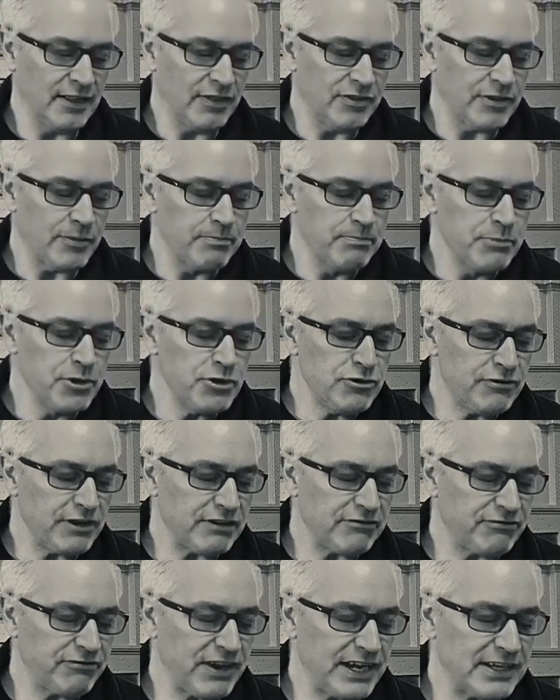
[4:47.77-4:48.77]
the
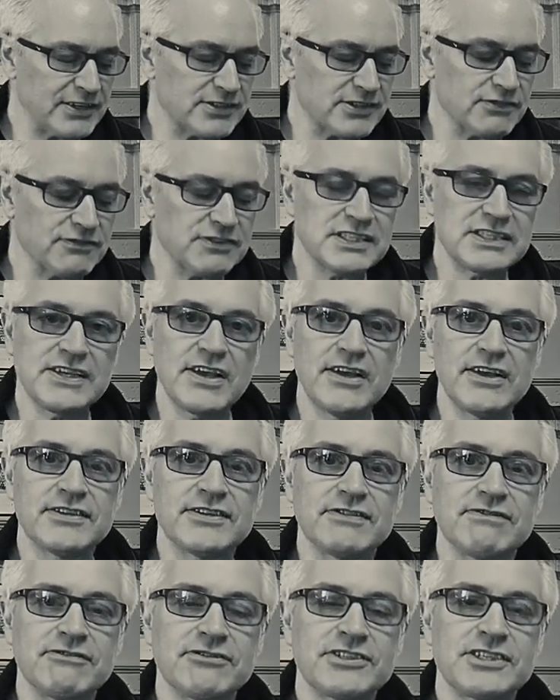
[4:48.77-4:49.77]
moving figures of
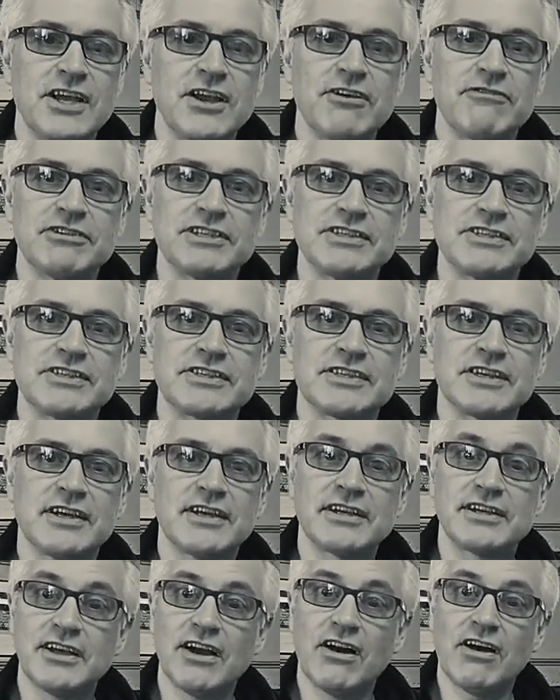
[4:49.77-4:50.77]
servants,
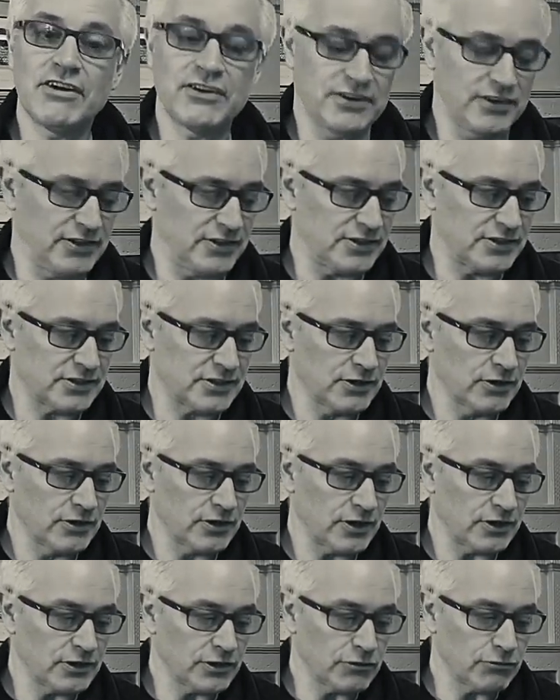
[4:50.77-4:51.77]
gardeners,
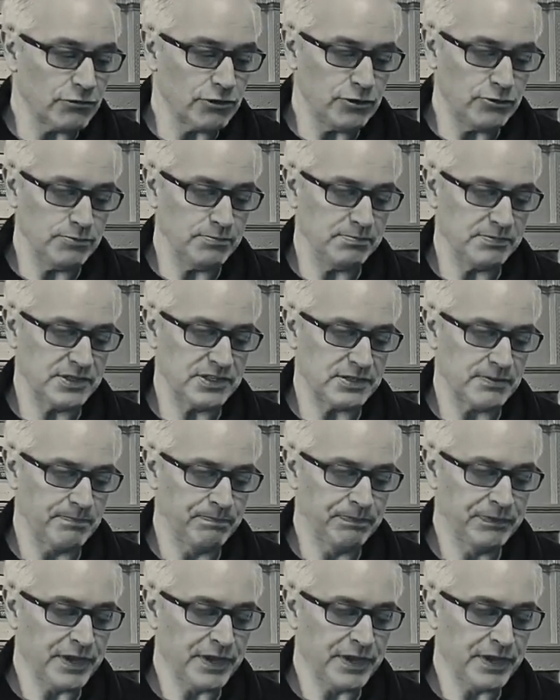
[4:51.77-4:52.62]
and grooms.